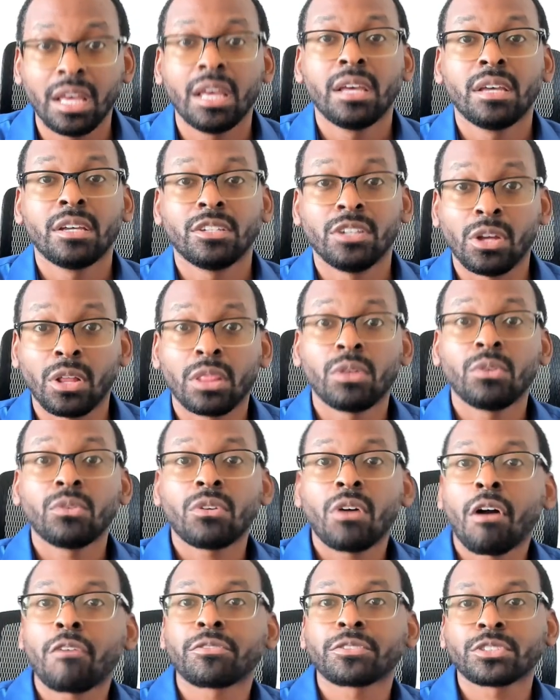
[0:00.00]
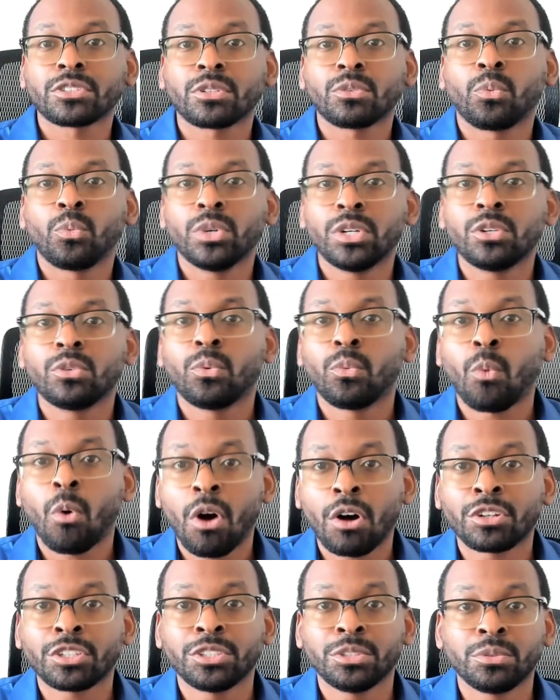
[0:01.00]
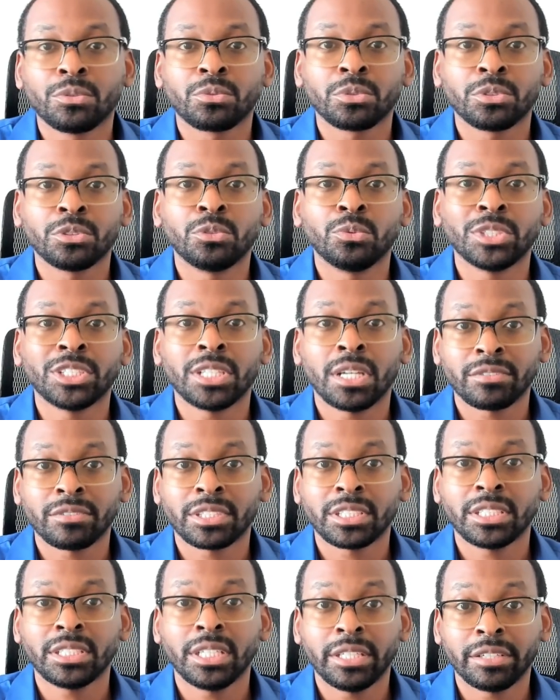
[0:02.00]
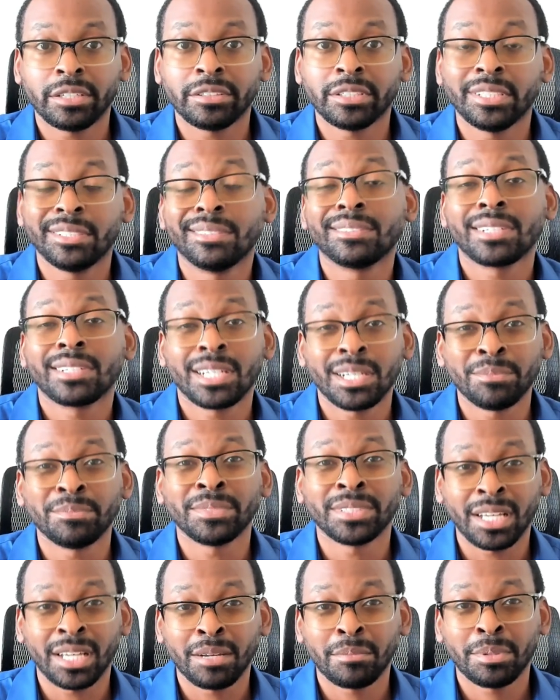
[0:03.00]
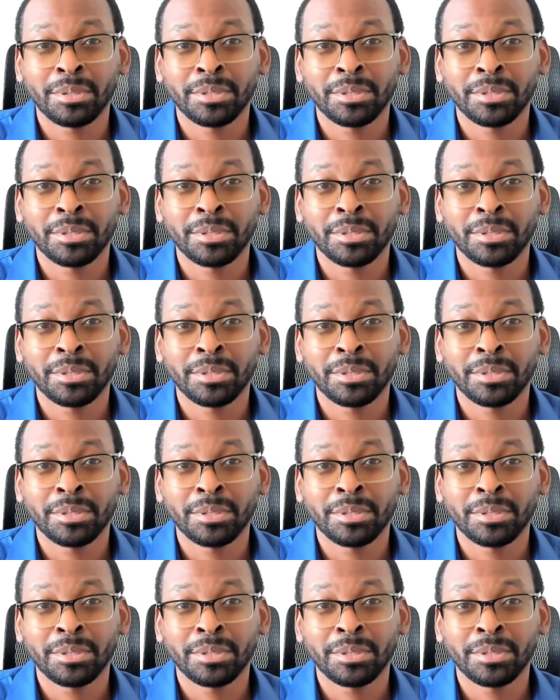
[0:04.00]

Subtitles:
Your loan officer will walk you through whichever scenario comes up.